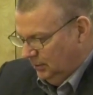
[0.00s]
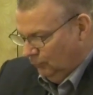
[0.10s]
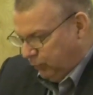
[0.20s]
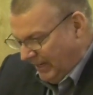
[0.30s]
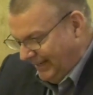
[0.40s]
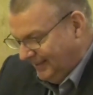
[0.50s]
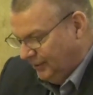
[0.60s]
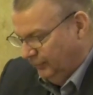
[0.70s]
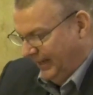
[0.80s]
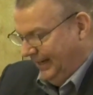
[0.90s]
We need to
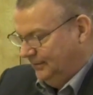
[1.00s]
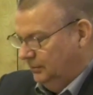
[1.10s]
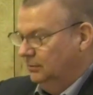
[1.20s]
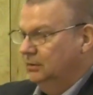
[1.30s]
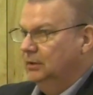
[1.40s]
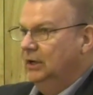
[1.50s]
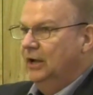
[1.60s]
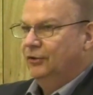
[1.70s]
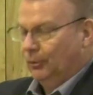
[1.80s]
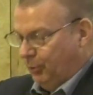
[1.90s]
do that.
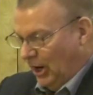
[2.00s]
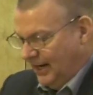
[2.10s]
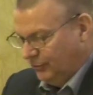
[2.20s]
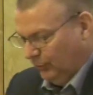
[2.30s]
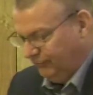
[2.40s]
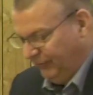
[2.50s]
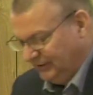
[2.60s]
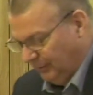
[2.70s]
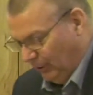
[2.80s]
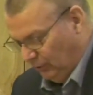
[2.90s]
Their praise was
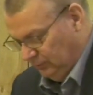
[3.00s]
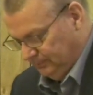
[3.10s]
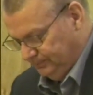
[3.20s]
visible.